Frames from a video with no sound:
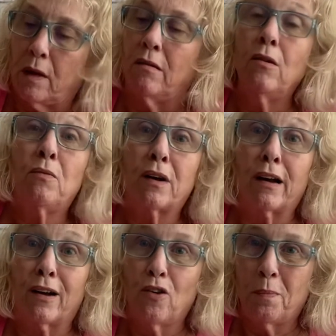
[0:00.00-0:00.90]
Oh, got
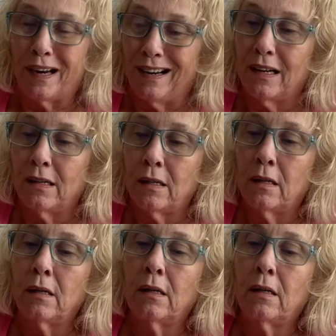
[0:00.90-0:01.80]
it open.
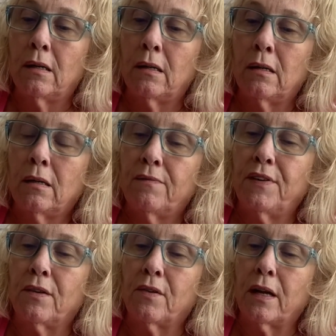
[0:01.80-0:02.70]

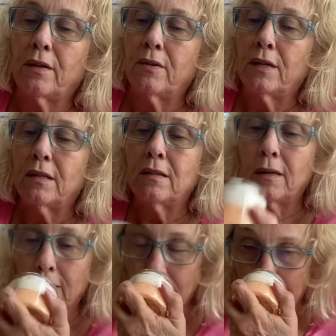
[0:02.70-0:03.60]
Feels like there is. Yeah,
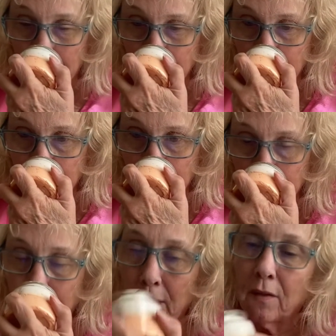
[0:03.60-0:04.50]
there's a,
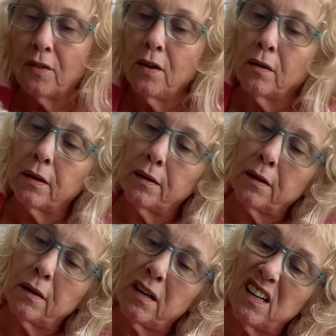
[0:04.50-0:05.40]
a seal in there.